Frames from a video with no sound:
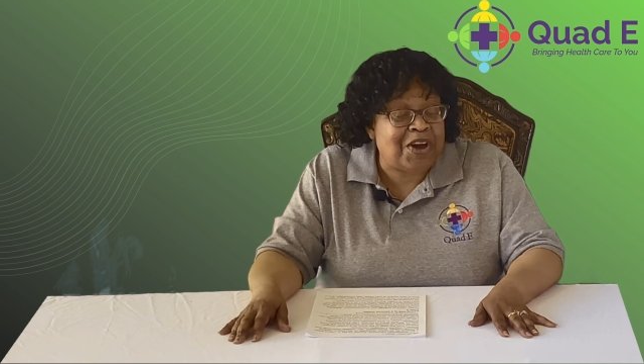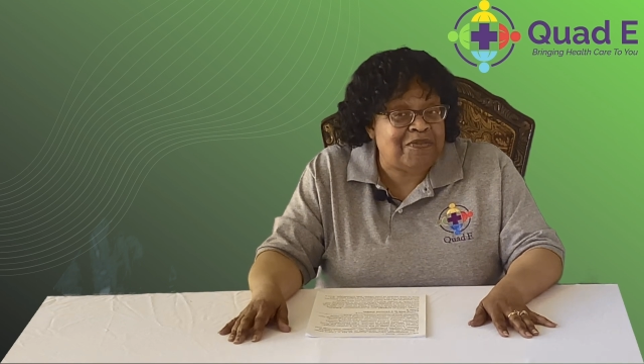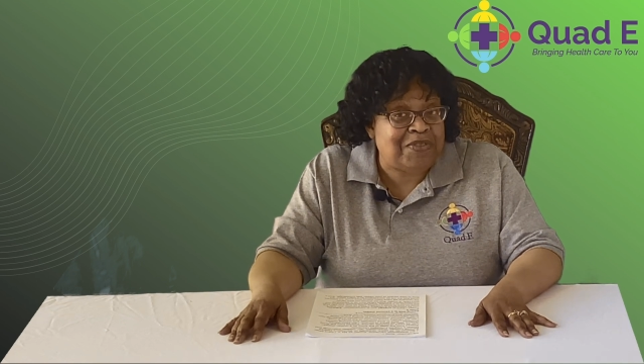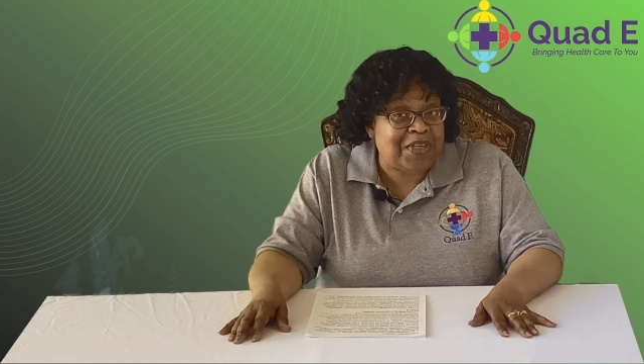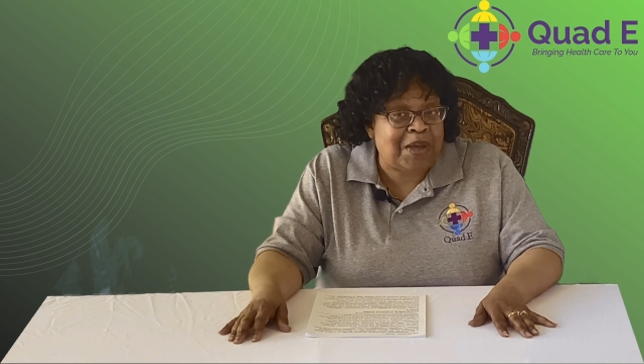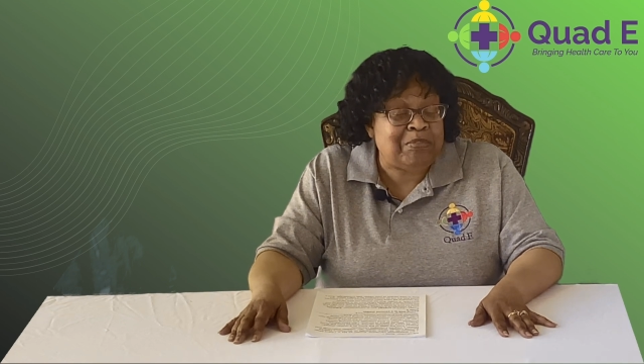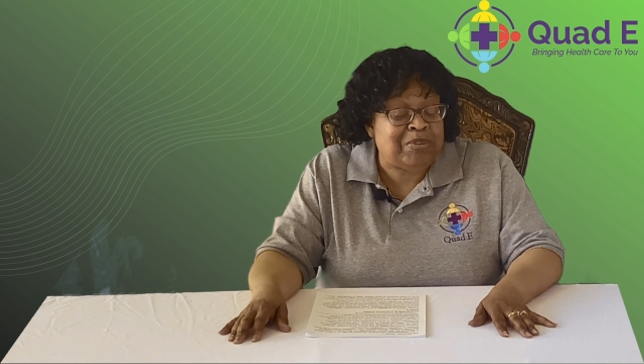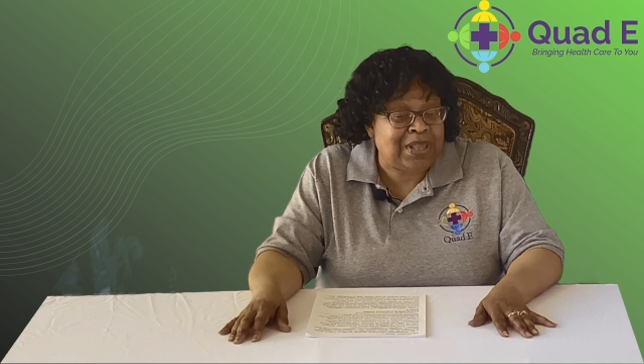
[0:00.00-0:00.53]
of
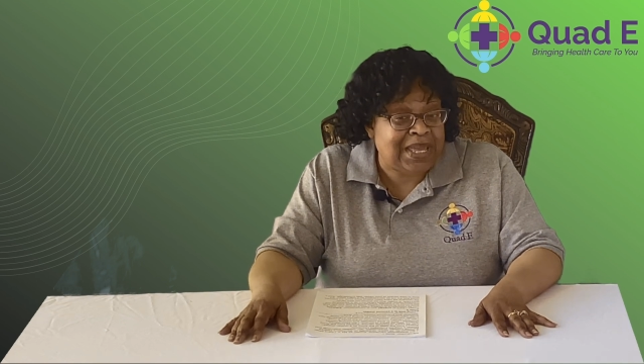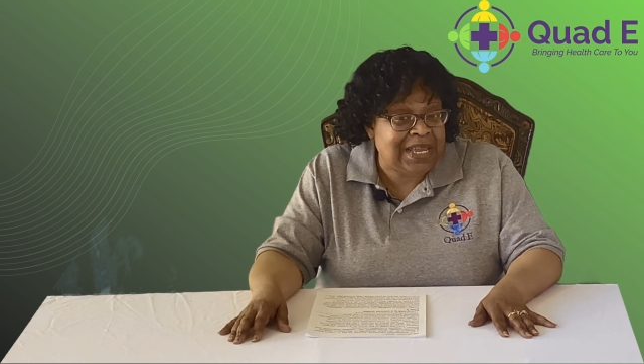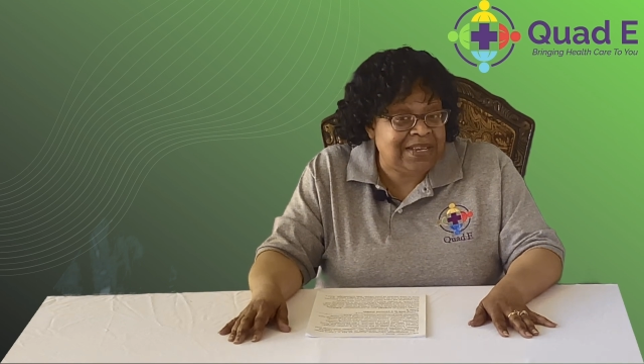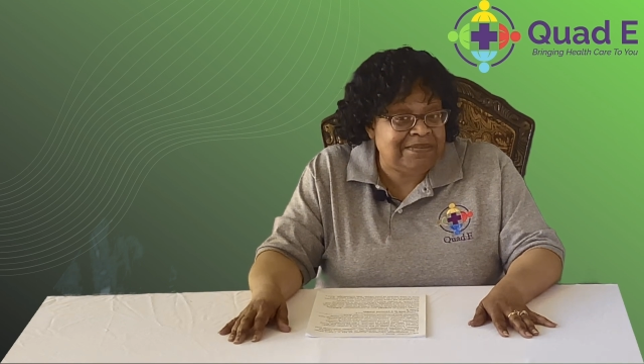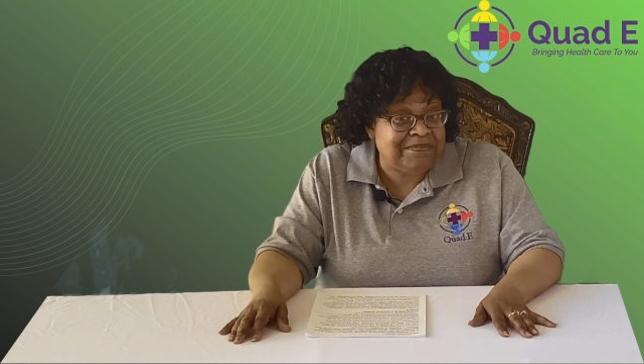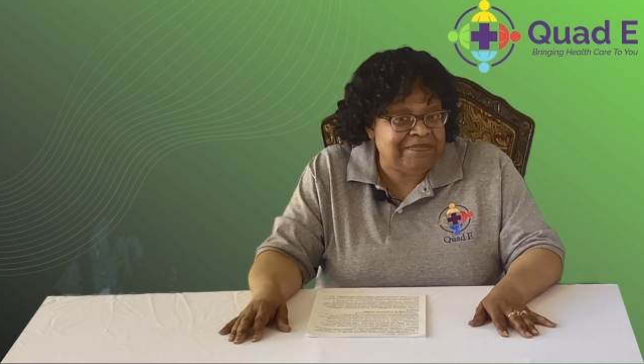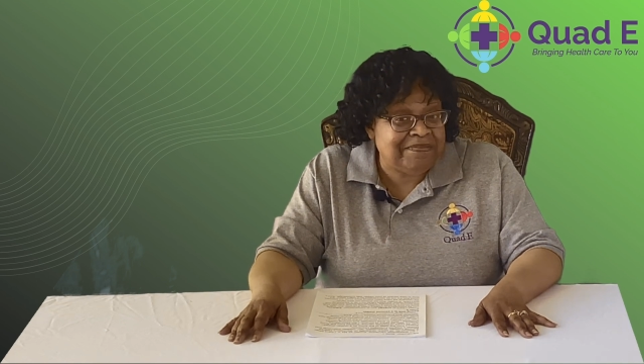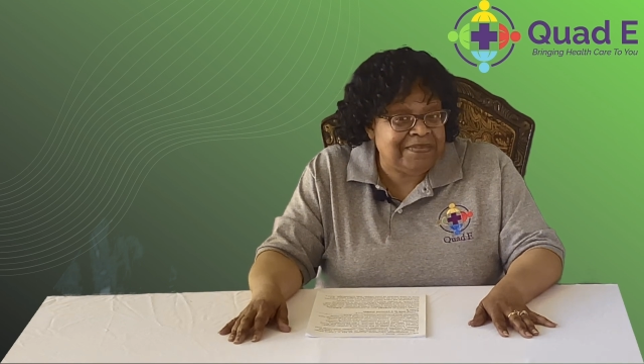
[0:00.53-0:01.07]
that plate,
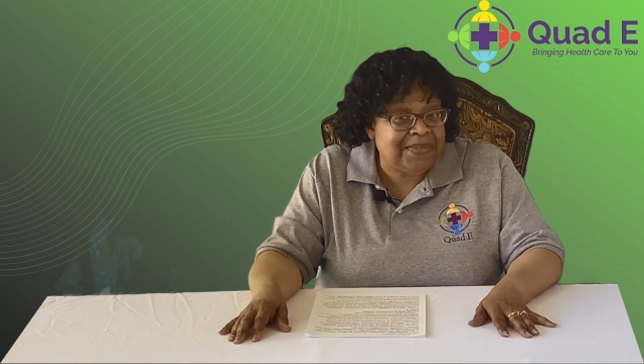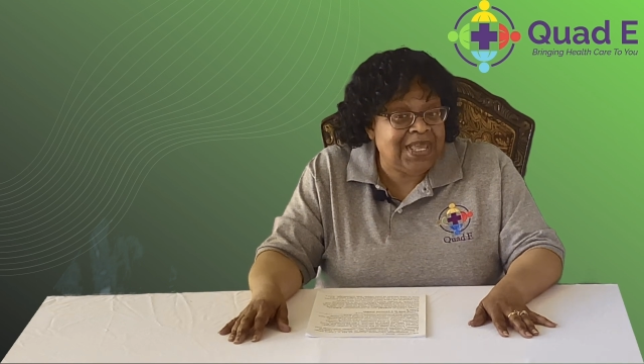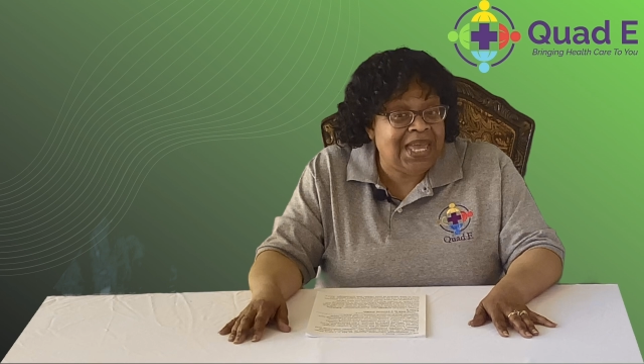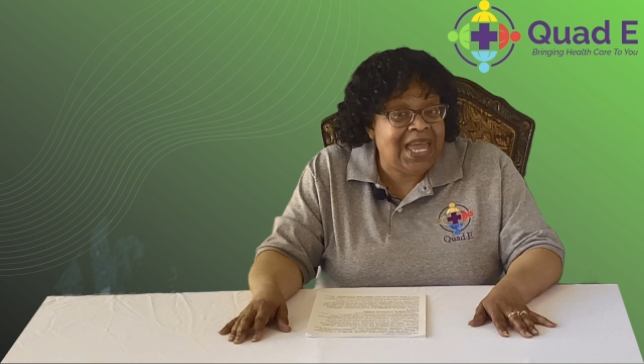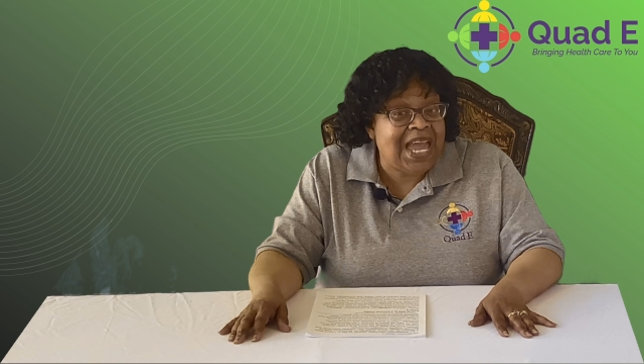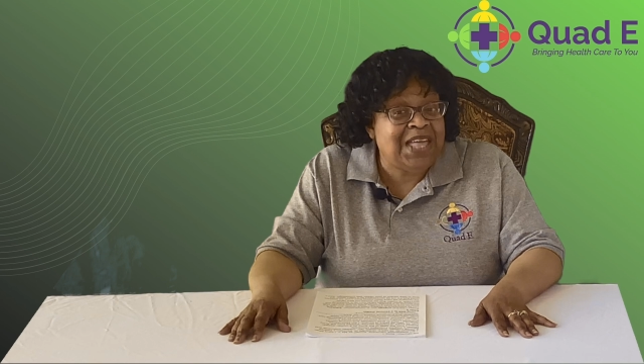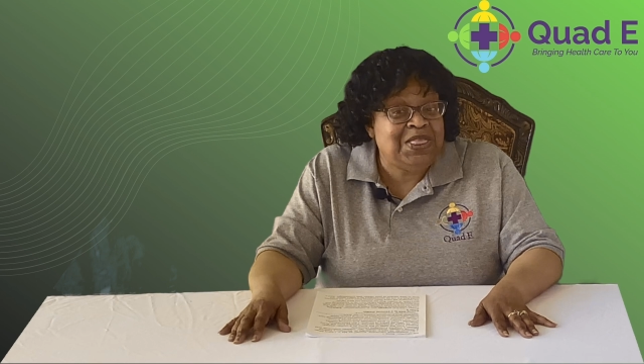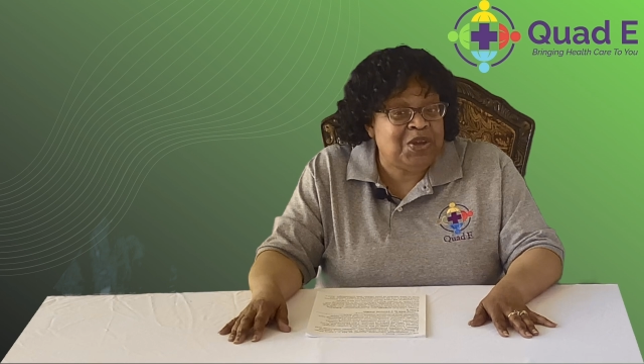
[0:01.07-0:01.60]

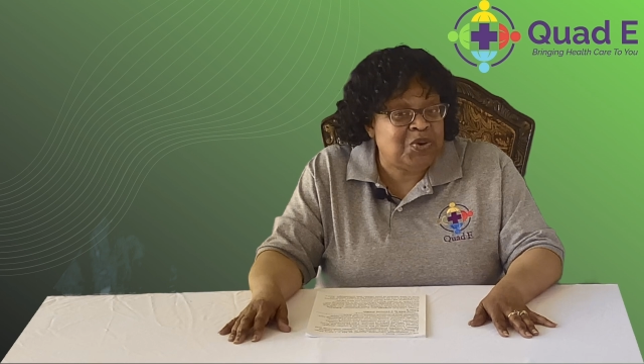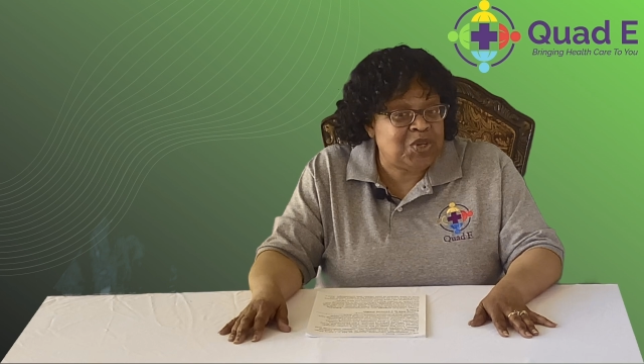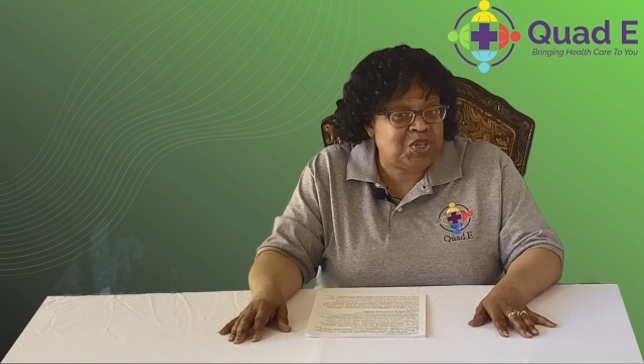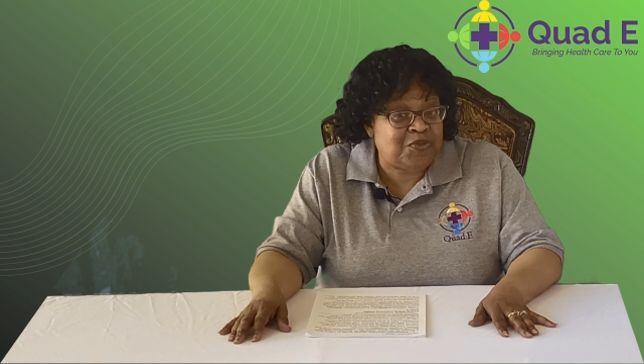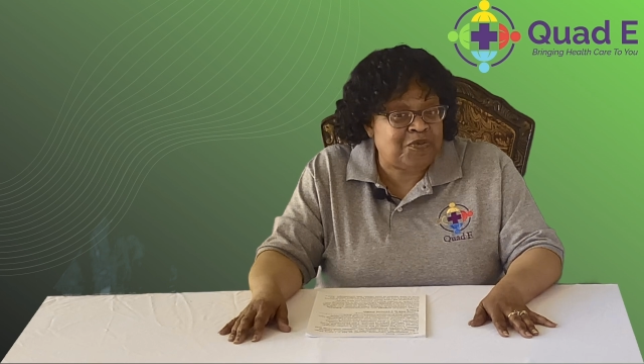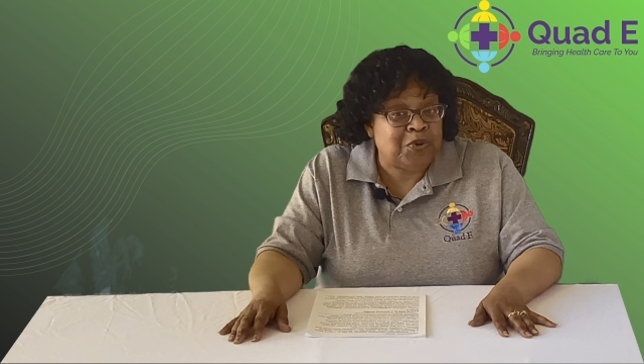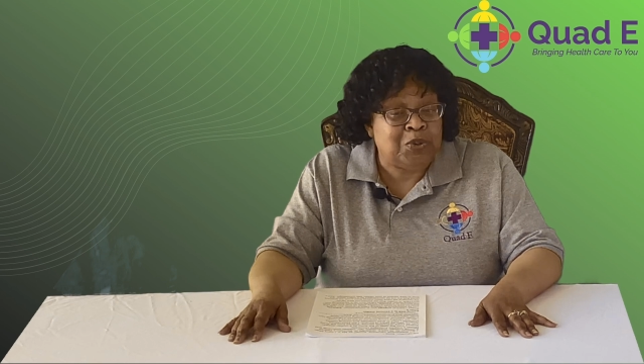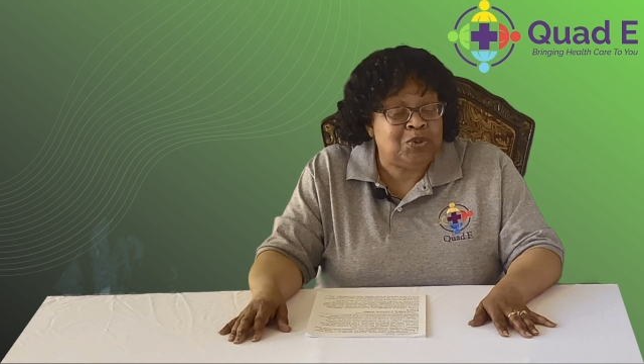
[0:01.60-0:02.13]
and there is fruit.